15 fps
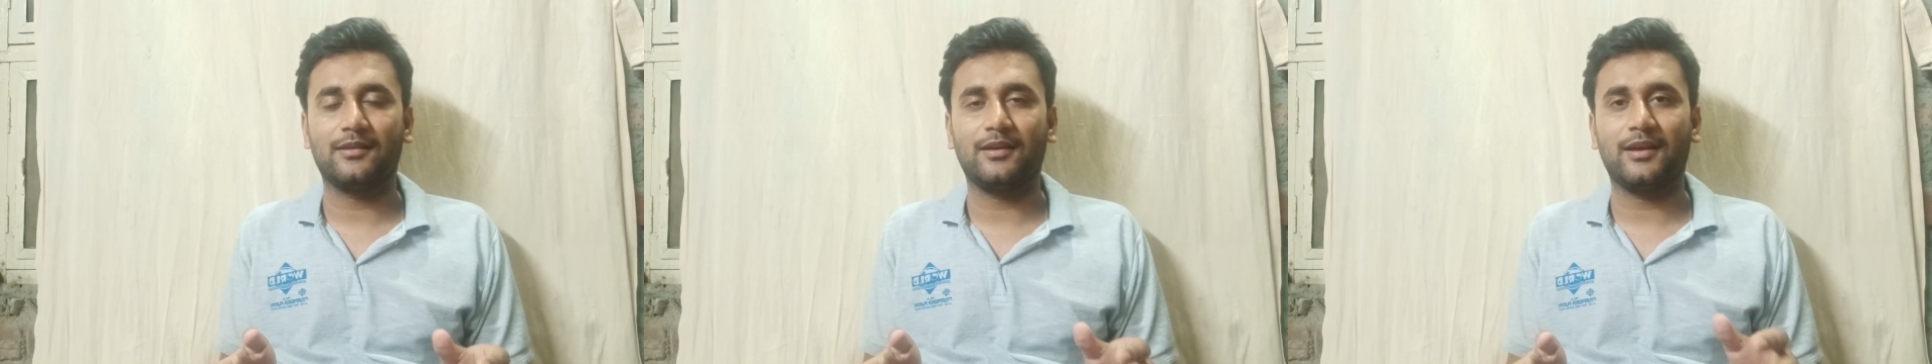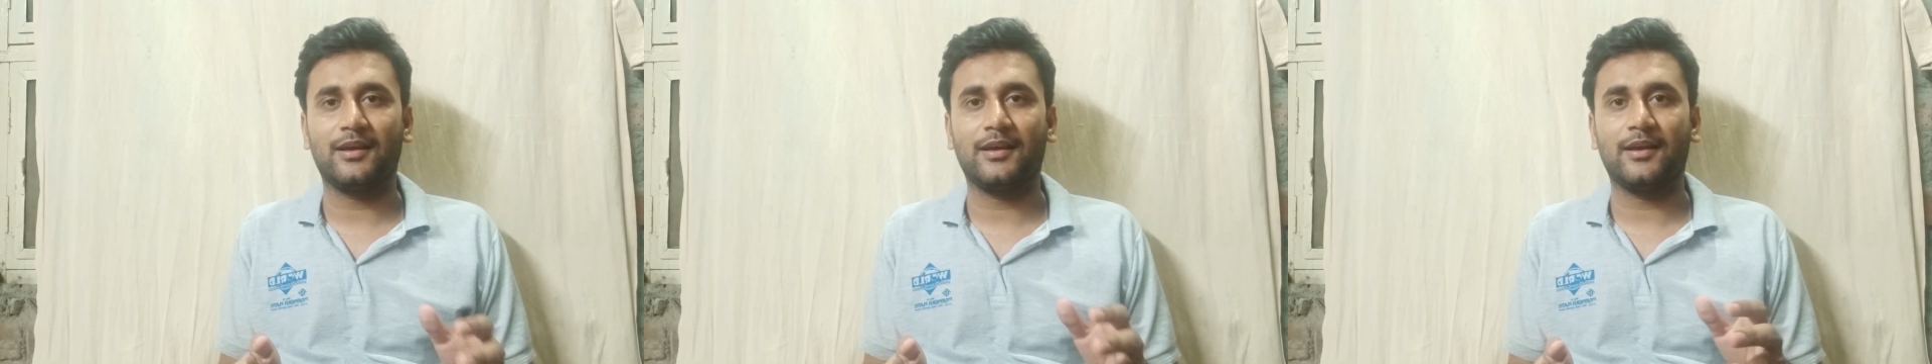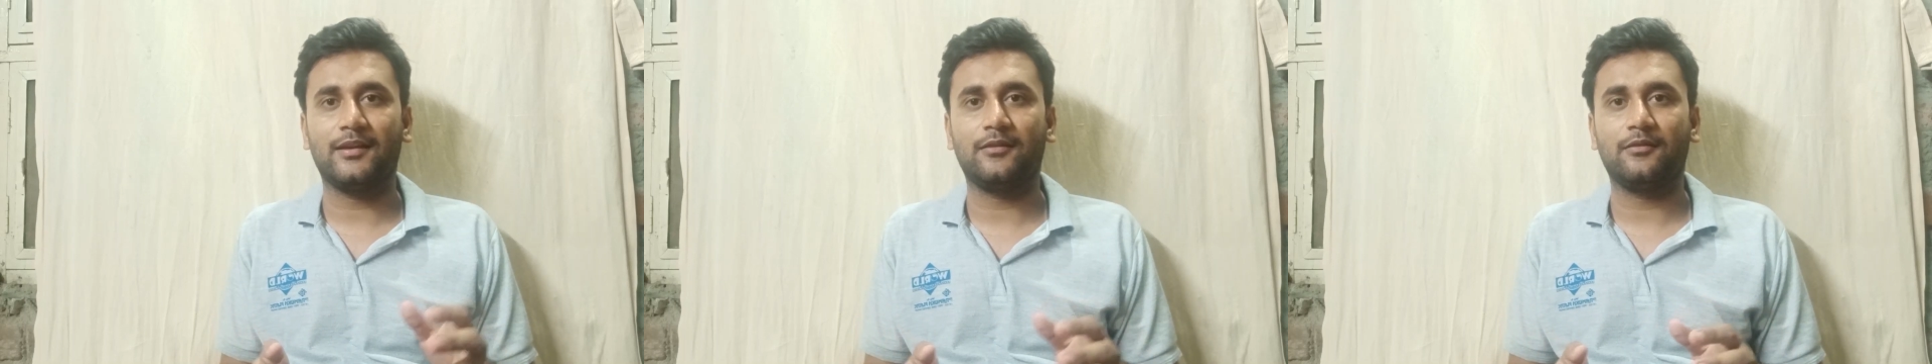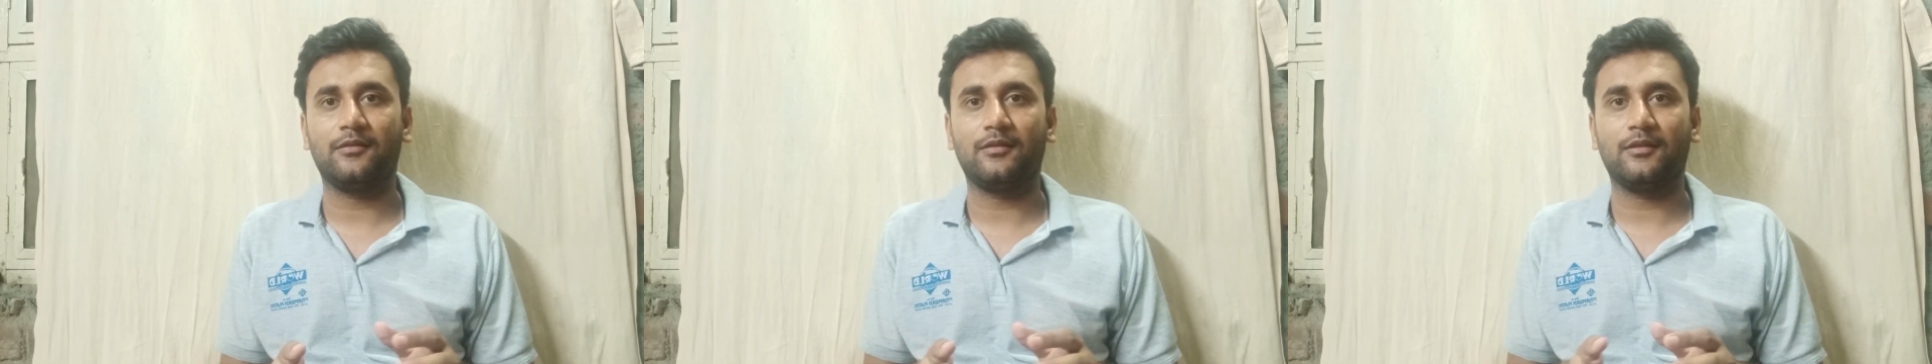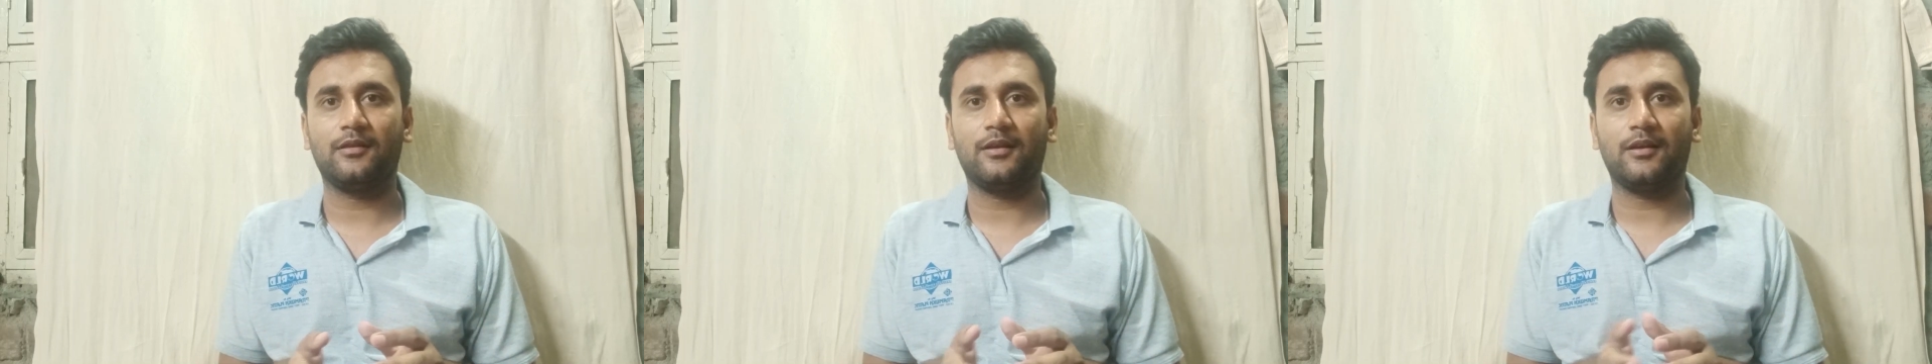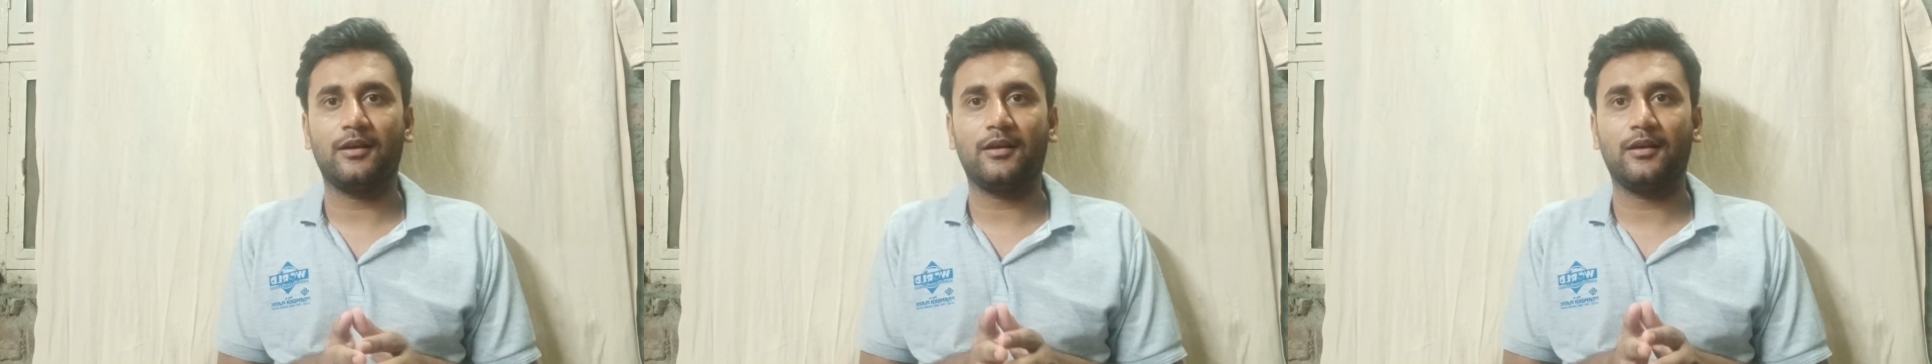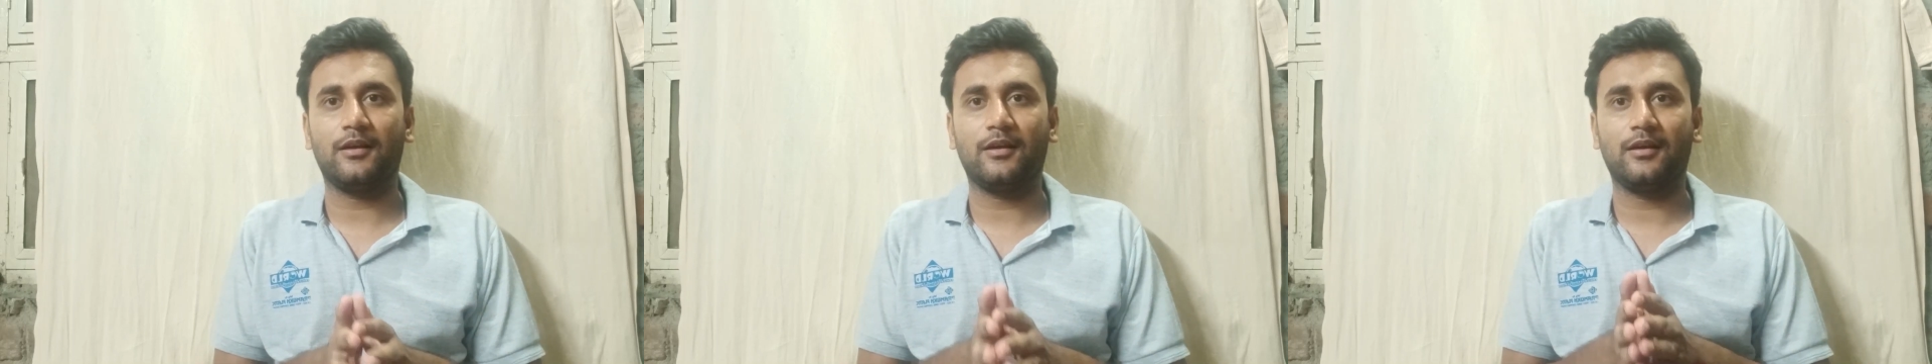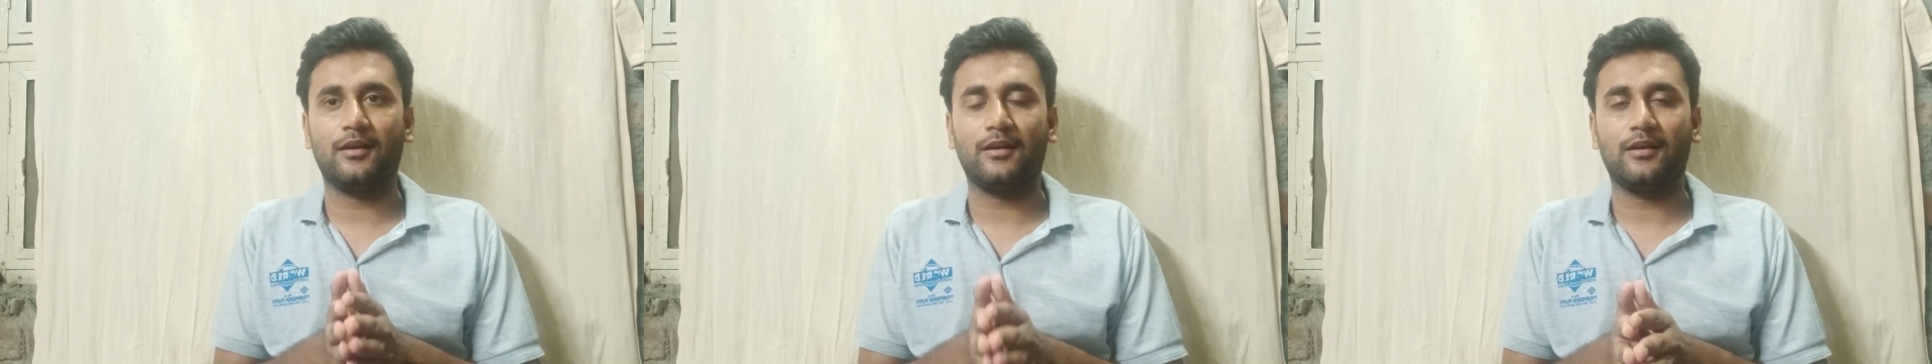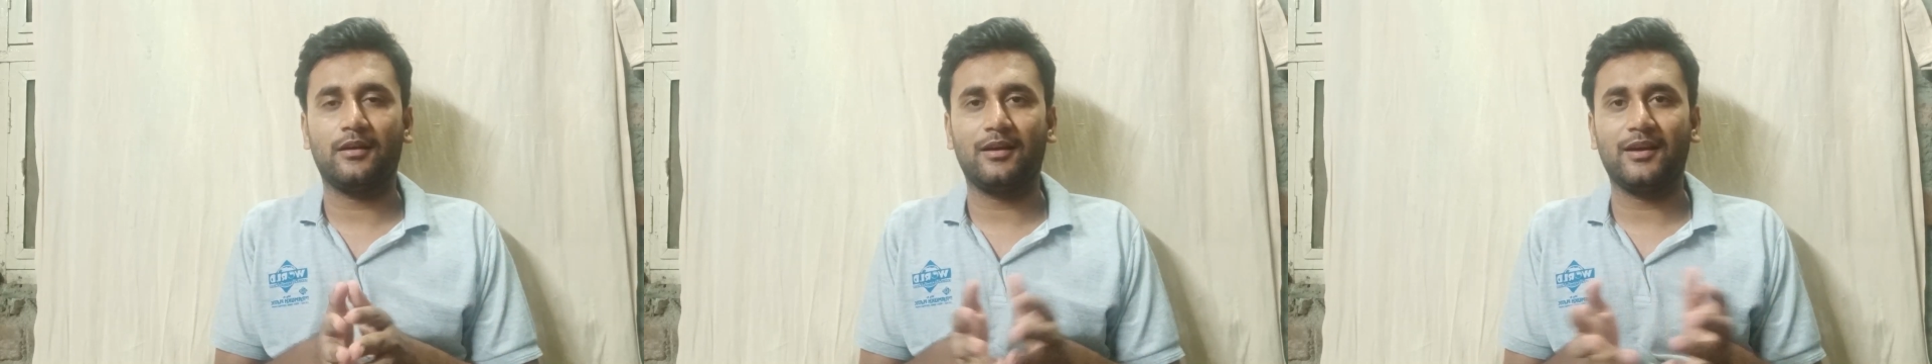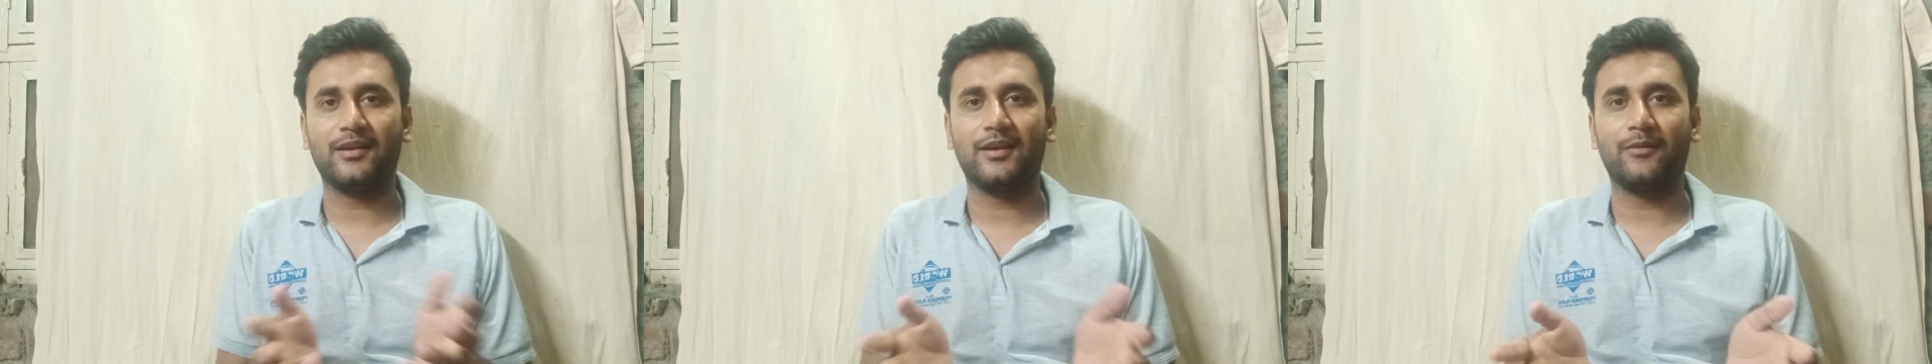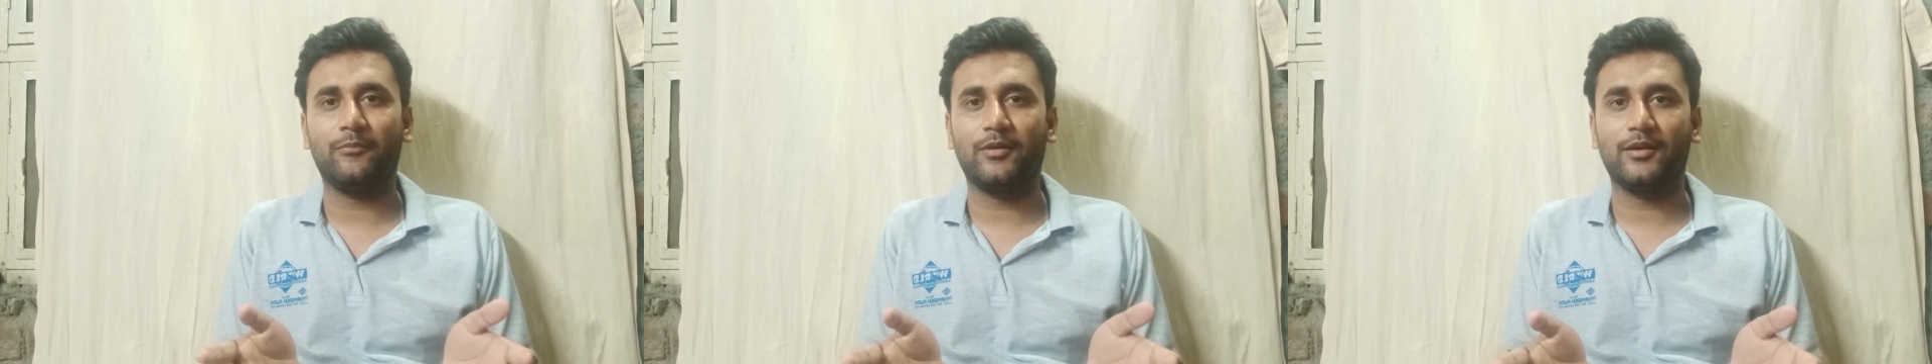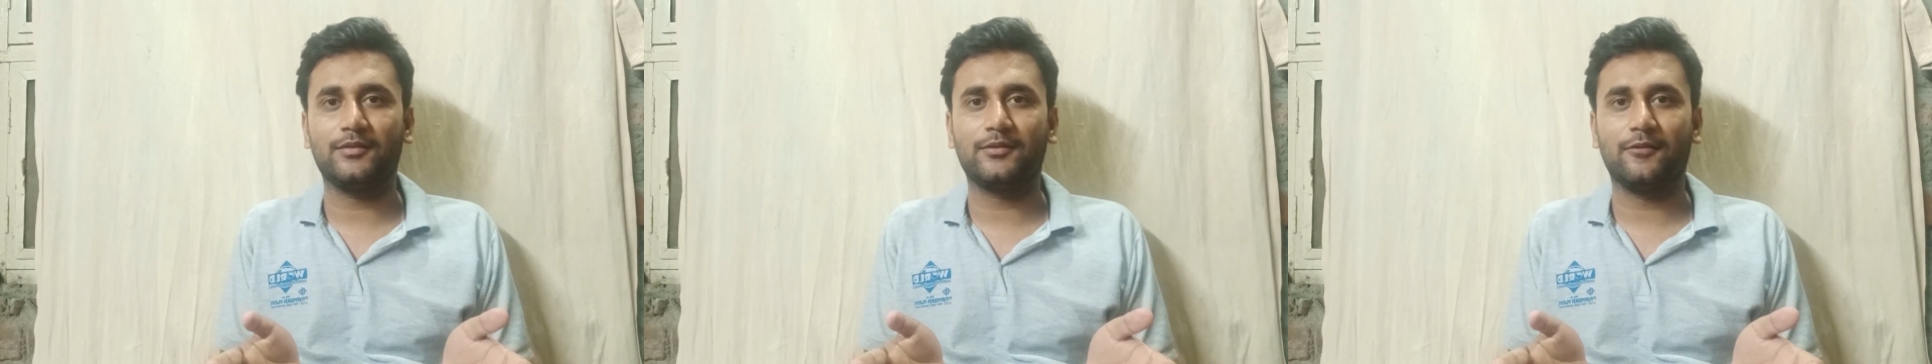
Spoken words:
I can make